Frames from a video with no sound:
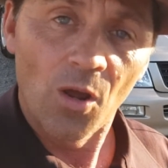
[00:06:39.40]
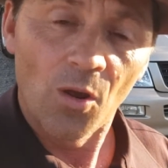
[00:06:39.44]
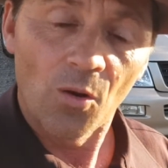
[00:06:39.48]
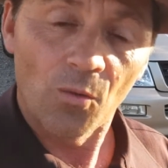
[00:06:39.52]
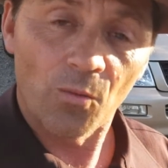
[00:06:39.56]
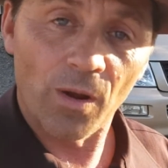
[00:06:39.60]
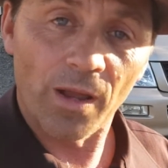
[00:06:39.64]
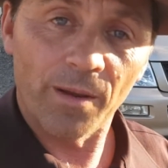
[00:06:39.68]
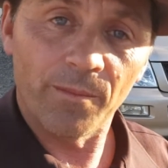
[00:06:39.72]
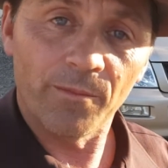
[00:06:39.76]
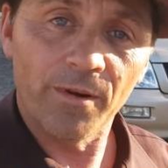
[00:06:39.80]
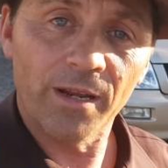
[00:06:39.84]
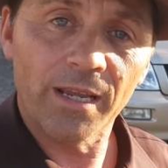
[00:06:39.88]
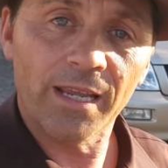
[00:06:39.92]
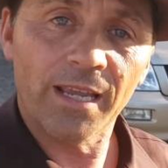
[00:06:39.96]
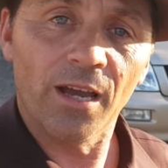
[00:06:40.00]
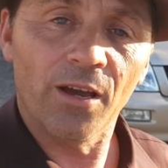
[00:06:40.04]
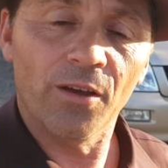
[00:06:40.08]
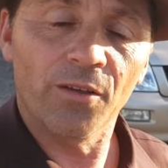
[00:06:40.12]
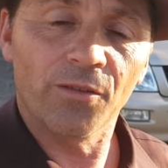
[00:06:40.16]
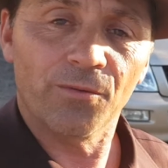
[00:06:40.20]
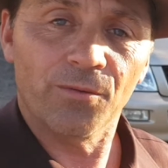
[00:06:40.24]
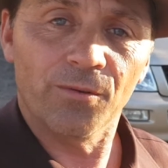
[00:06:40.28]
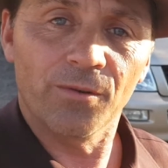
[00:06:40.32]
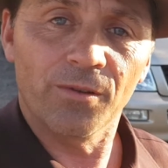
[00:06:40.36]
When we
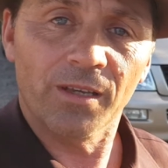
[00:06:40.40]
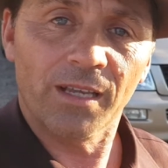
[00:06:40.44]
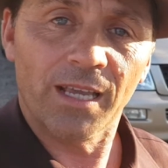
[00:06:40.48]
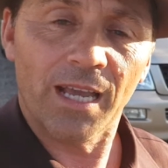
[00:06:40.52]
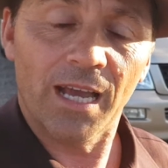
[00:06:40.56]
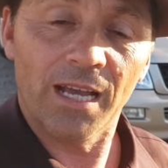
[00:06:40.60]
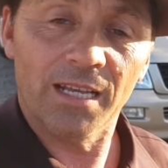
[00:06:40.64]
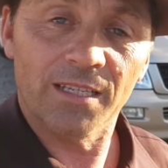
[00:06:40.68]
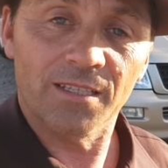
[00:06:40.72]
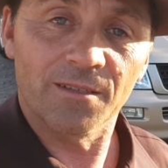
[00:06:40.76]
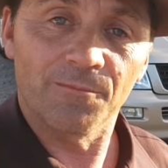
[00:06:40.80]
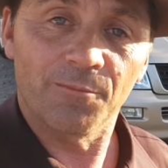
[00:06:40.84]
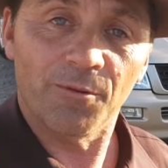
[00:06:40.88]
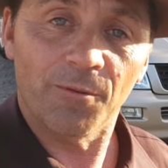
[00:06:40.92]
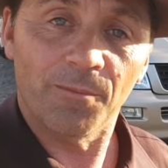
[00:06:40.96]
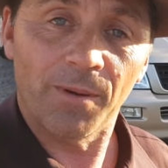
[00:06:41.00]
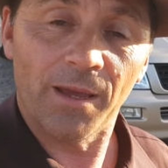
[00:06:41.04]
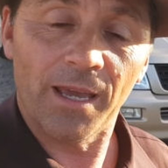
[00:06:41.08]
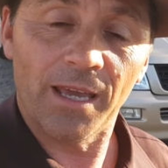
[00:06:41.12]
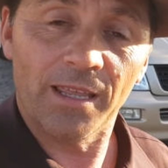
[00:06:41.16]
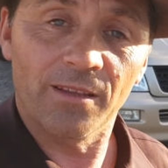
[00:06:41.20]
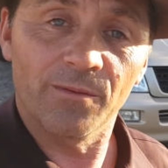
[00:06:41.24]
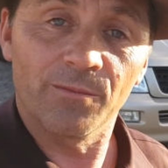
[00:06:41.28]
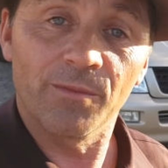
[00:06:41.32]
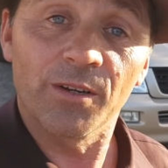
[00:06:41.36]
go through the cars and
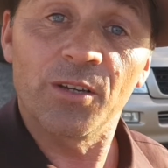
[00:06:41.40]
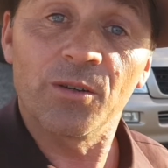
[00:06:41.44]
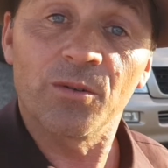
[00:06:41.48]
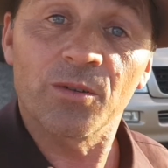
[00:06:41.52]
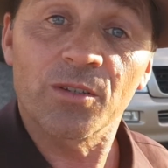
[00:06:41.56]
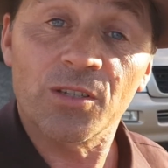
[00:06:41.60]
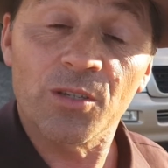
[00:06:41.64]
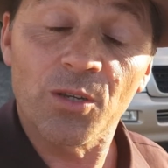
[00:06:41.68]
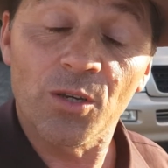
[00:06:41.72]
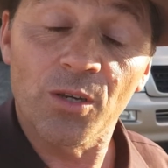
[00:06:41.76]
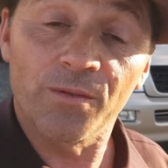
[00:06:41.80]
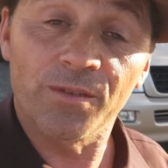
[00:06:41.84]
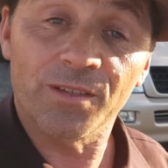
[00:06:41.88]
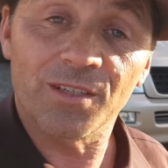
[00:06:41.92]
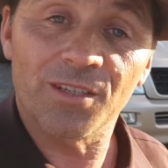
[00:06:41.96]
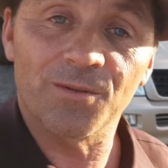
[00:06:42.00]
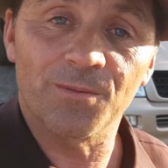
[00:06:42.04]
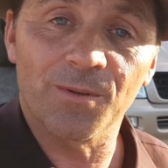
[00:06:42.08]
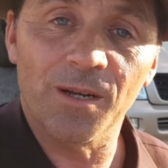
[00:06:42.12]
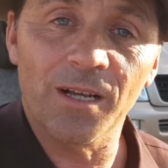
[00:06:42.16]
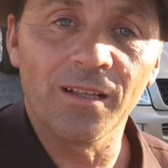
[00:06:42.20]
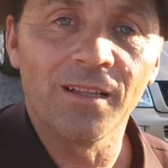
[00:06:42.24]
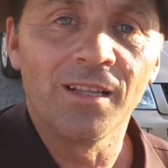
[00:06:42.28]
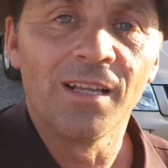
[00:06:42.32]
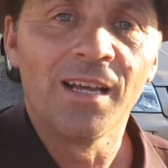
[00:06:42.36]
prepare them, we do a service as
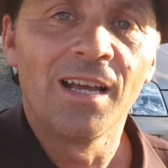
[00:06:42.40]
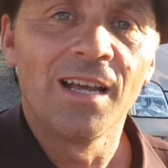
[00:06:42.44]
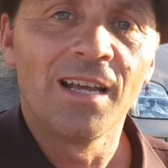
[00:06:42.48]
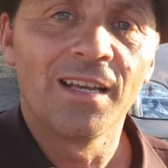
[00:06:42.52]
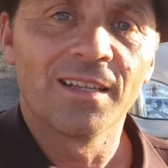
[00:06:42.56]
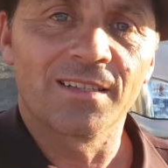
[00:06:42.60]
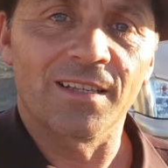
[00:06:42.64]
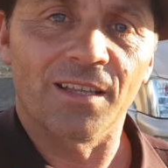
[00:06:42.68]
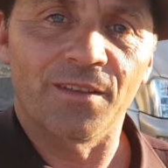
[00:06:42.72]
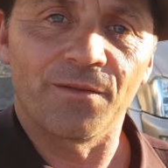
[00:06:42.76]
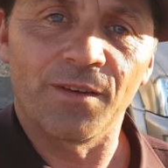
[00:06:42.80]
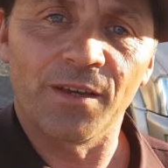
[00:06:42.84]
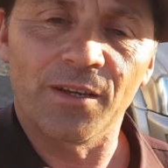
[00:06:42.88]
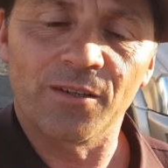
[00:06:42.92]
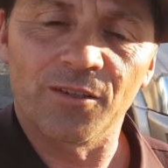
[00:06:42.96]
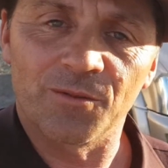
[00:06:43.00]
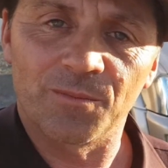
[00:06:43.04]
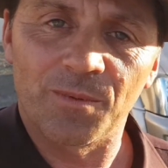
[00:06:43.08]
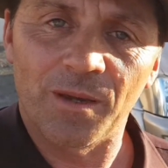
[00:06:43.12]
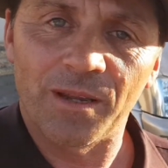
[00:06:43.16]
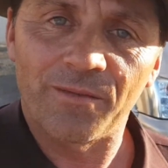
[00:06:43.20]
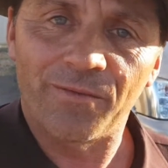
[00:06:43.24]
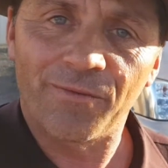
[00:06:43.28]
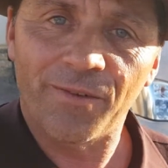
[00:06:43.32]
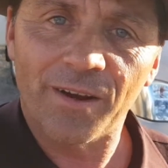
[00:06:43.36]
well. So the vehicle's
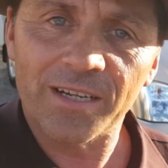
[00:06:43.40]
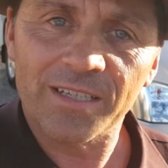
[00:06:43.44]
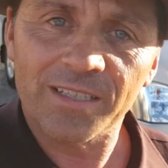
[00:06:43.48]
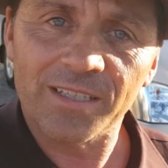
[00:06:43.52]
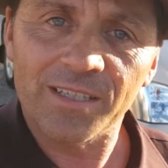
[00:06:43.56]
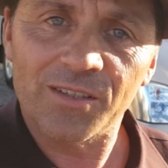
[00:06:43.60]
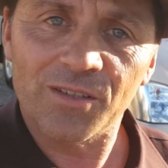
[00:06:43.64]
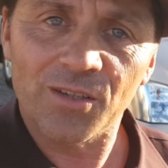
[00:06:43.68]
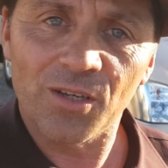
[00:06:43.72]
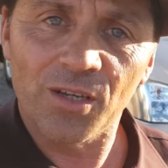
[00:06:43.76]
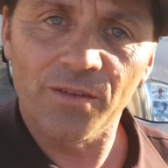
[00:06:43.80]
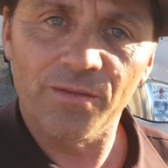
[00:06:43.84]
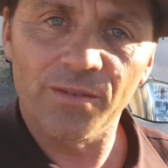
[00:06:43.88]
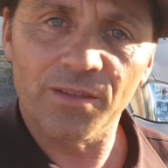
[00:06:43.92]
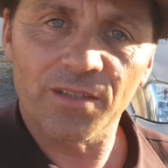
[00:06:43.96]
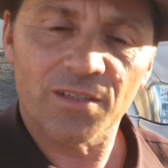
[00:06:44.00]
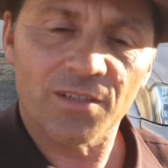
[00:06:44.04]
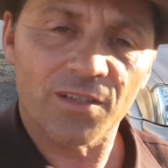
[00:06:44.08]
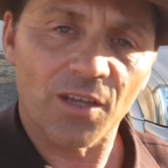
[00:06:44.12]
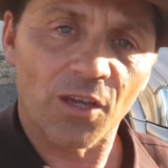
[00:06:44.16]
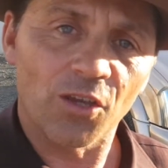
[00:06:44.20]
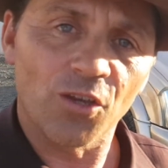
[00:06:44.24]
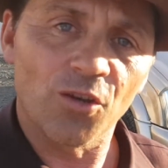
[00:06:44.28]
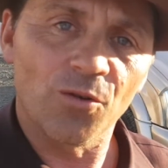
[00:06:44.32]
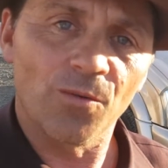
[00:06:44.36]
been freshly serviced,
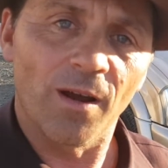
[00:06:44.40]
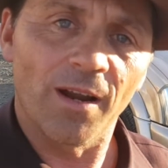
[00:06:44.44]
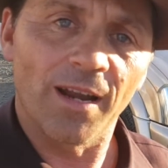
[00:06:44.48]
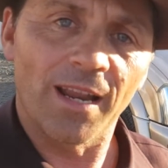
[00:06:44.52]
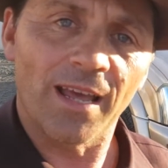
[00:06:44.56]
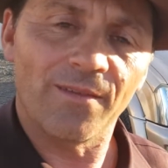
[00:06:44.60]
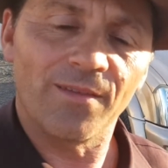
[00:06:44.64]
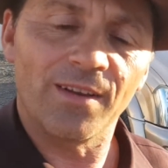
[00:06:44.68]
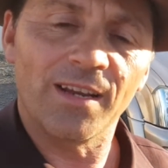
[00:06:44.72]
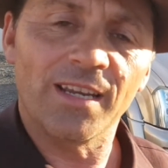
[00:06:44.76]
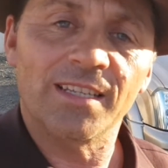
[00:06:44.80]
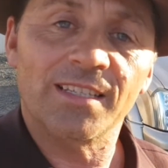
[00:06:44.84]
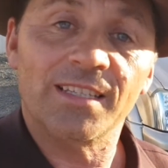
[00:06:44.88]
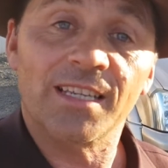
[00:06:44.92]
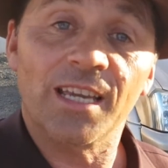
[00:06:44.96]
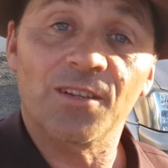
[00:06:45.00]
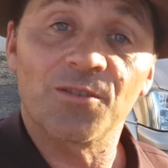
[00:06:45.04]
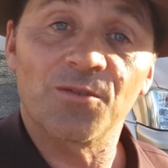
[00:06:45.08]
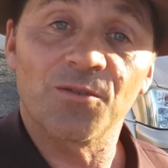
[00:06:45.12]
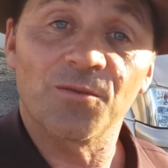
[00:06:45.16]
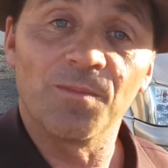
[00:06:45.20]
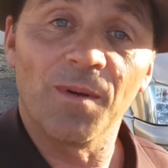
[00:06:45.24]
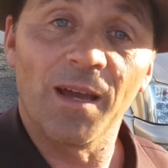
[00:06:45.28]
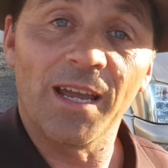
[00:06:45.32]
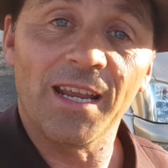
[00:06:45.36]
so you won't have any
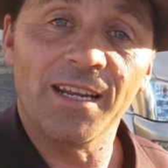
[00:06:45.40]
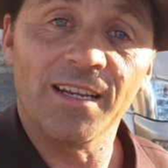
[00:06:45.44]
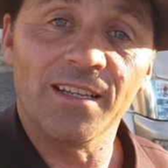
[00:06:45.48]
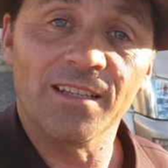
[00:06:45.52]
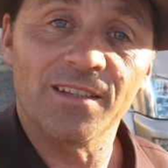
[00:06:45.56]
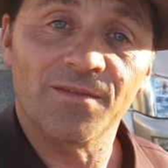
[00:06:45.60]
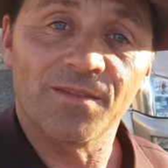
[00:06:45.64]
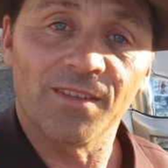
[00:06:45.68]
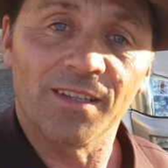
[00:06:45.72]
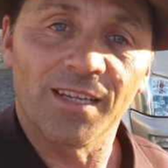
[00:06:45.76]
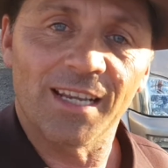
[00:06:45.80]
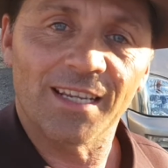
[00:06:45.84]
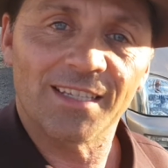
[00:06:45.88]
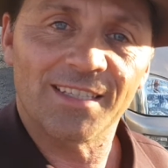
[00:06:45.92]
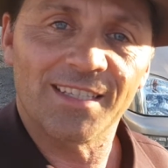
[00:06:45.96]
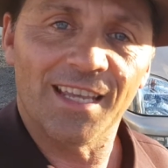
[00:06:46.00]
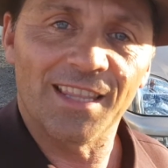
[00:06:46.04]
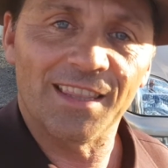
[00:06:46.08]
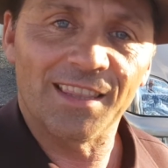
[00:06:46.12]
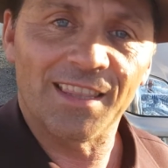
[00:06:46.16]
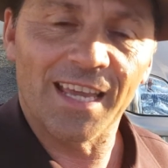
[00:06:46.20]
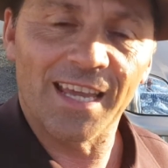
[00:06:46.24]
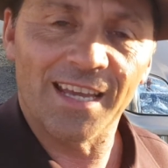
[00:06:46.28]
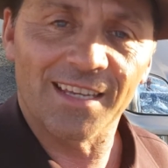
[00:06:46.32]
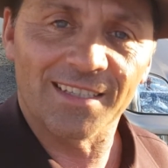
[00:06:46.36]
scheduled maintenance for the next
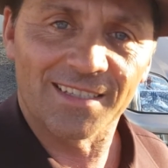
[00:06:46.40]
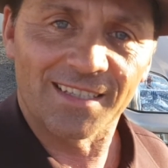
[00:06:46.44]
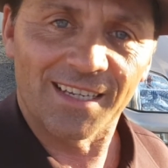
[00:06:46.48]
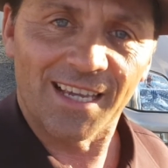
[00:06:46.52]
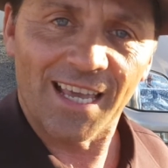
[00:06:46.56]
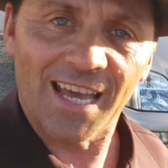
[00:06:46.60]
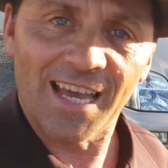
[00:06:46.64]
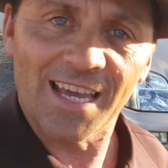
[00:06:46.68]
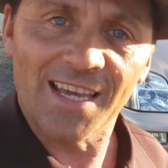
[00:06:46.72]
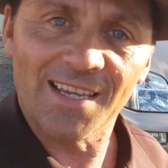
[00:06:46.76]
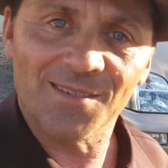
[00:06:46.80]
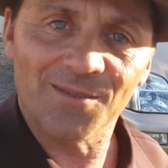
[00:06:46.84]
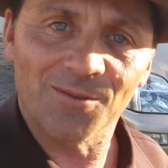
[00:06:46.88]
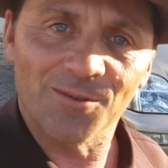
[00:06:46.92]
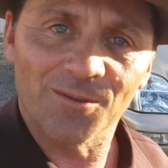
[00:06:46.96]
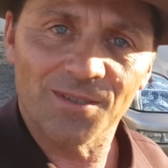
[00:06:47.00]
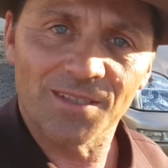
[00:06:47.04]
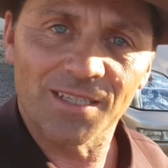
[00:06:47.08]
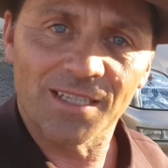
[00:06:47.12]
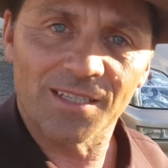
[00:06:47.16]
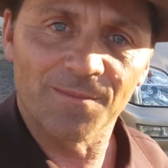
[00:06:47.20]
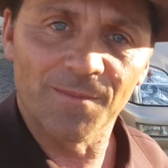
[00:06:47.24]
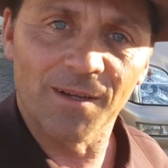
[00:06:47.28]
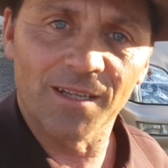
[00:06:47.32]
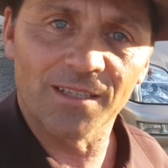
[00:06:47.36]
ten thousand Ks or
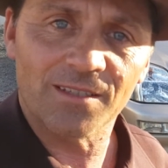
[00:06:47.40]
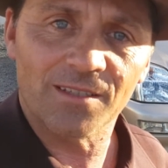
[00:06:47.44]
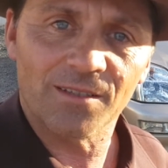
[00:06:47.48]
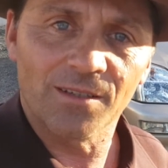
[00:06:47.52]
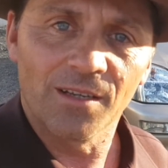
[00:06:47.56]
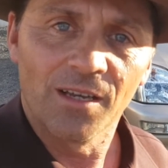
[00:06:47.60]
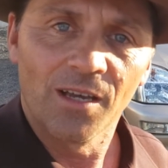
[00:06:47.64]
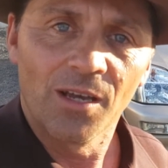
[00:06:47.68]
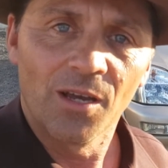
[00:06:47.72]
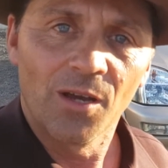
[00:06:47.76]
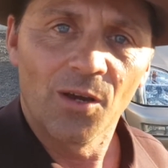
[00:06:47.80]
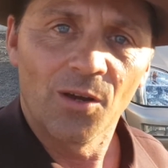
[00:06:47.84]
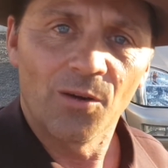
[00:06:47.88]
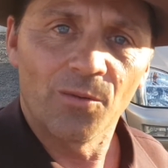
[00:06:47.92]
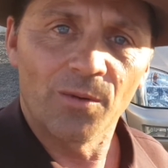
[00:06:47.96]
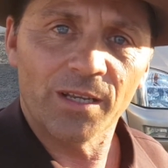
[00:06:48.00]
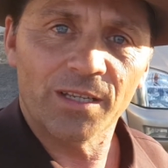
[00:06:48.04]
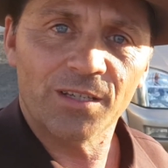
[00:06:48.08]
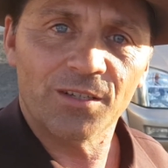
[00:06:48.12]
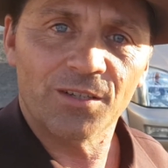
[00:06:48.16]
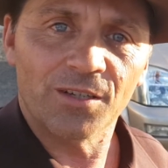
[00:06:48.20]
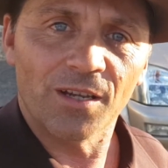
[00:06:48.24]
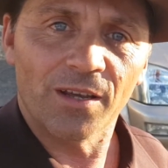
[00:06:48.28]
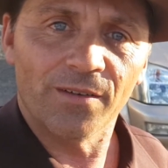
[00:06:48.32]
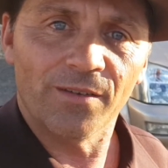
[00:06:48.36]
six months,
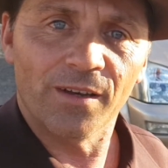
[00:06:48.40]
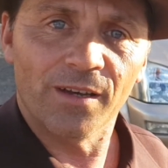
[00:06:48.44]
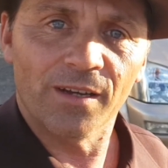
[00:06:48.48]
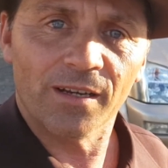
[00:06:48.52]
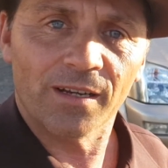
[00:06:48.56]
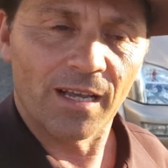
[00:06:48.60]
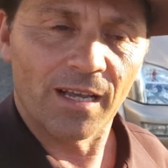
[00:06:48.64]
whichever